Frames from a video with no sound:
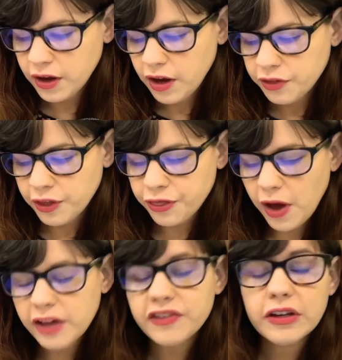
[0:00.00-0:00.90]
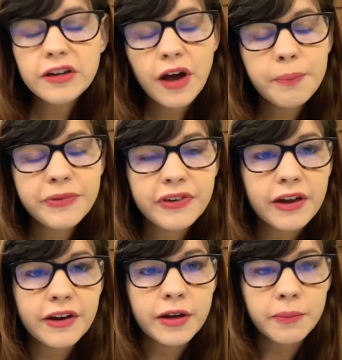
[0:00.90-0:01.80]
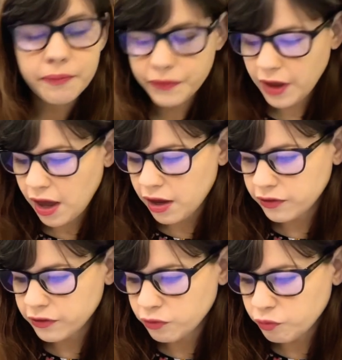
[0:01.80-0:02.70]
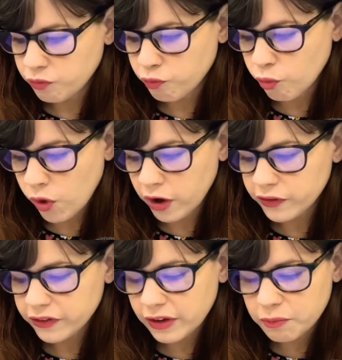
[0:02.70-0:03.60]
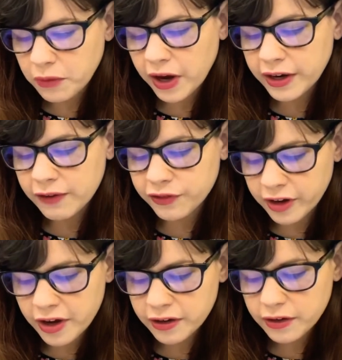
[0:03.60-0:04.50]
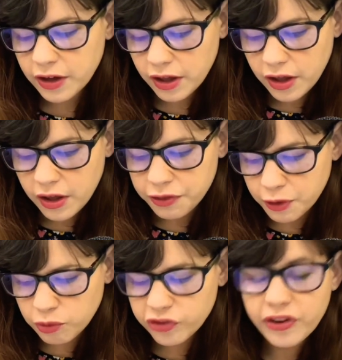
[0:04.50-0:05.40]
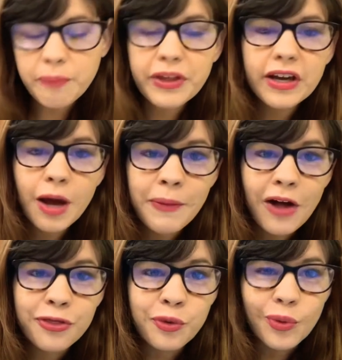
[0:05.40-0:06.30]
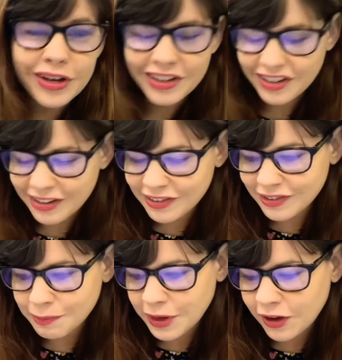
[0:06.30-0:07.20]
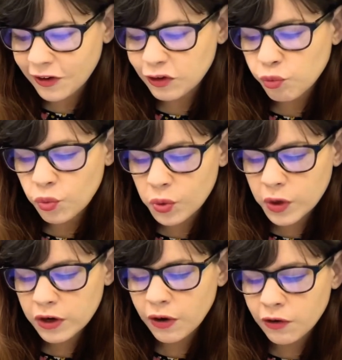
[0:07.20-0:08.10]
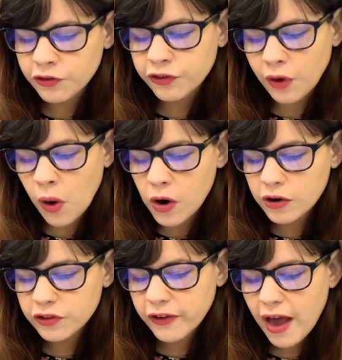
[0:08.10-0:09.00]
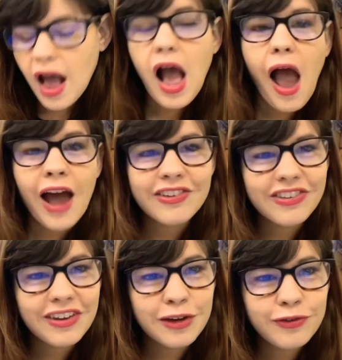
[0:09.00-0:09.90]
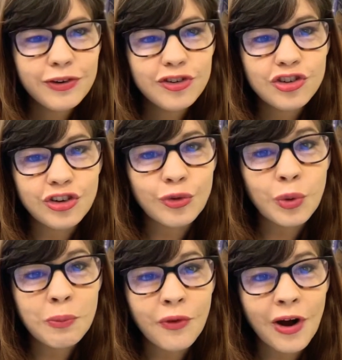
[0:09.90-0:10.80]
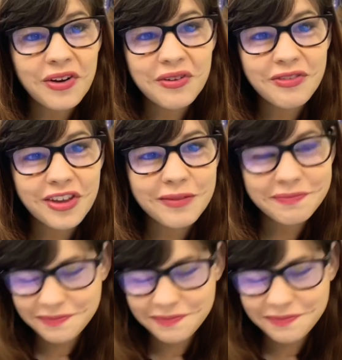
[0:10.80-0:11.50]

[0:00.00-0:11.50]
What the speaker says: The thought didn't upset him, as once it might have done. There was something about the way Isabel wore her scars, as if she were proud of them.